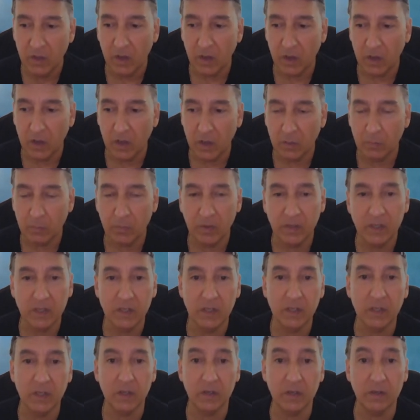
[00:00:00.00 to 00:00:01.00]
But
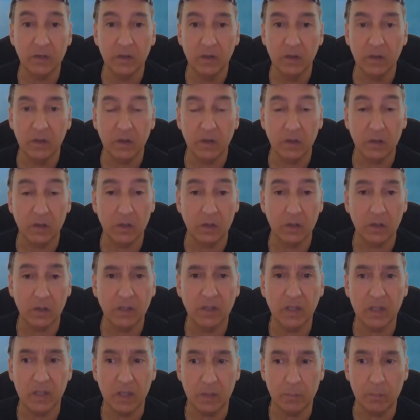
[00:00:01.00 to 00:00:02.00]
he had. I
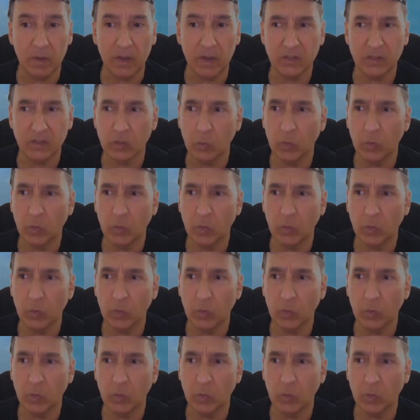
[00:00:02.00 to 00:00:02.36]
think he passed